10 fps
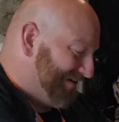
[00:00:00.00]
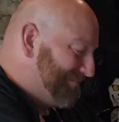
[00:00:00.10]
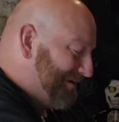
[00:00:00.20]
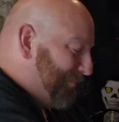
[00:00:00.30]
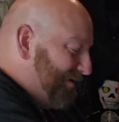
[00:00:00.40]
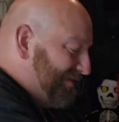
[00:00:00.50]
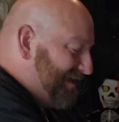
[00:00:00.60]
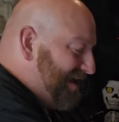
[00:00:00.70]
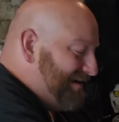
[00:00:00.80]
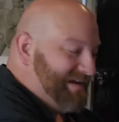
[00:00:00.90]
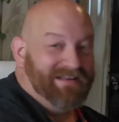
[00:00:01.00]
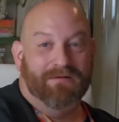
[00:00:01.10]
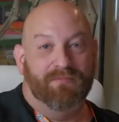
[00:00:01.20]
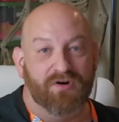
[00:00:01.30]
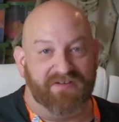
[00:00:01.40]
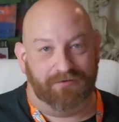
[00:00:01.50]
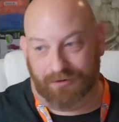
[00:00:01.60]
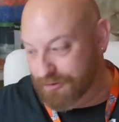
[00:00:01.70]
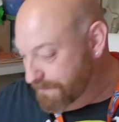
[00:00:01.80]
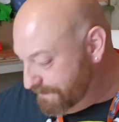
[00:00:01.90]
So I'm going to put that in the movie
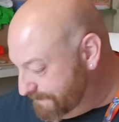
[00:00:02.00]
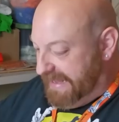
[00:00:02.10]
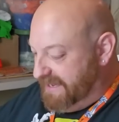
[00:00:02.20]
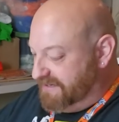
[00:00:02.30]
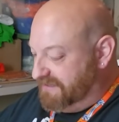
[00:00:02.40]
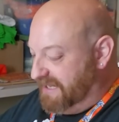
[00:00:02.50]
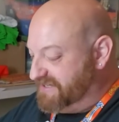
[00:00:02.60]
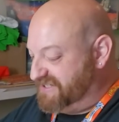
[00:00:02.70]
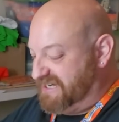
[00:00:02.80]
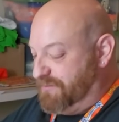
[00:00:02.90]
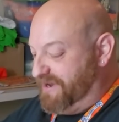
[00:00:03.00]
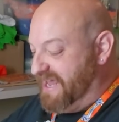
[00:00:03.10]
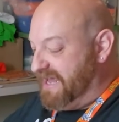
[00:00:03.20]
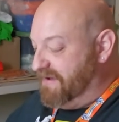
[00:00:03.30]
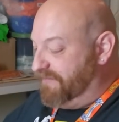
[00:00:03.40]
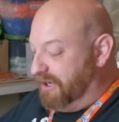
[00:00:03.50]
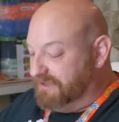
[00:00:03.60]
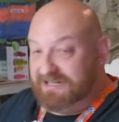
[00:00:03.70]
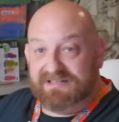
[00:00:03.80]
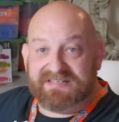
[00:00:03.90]
room. And let's see, we have a
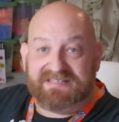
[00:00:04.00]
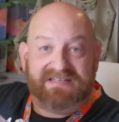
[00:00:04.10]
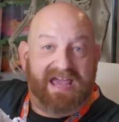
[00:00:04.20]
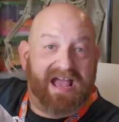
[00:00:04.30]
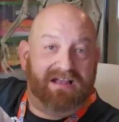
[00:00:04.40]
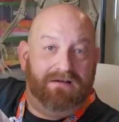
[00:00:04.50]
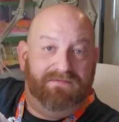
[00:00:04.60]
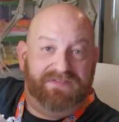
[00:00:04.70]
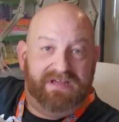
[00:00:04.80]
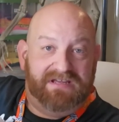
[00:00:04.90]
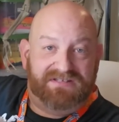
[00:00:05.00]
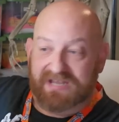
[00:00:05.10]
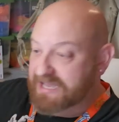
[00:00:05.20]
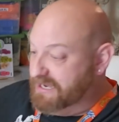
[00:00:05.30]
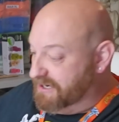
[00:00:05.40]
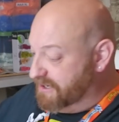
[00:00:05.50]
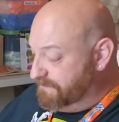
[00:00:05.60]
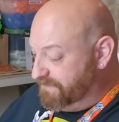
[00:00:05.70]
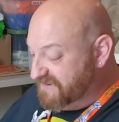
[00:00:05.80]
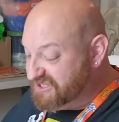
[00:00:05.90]
little stack of things
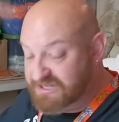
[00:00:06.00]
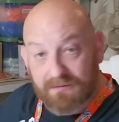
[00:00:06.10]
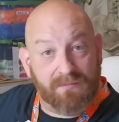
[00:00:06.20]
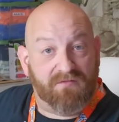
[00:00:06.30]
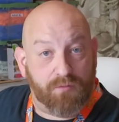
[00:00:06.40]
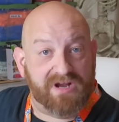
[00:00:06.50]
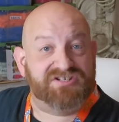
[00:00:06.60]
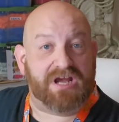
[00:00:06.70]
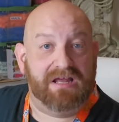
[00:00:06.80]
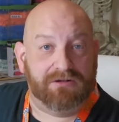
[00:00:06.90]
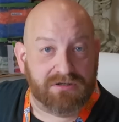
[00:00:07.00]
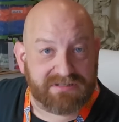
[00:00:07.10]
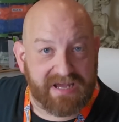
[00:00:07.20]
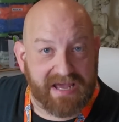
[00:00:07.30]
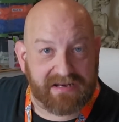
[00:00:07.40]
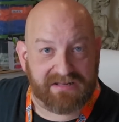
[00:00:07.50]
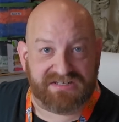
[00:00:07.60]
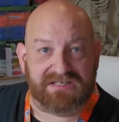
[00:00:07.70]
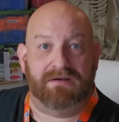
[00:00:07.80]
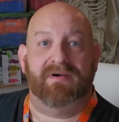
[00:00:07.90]
here, some of which I looked at and
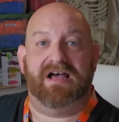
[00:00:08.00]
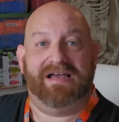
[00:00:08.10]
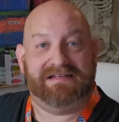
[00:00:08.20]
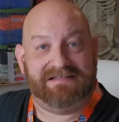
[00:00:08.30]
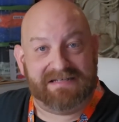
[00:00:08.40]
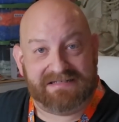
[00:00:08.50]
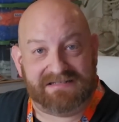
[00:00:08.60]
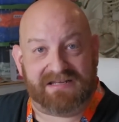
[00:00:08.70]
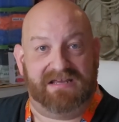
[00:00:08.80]
some I didn't.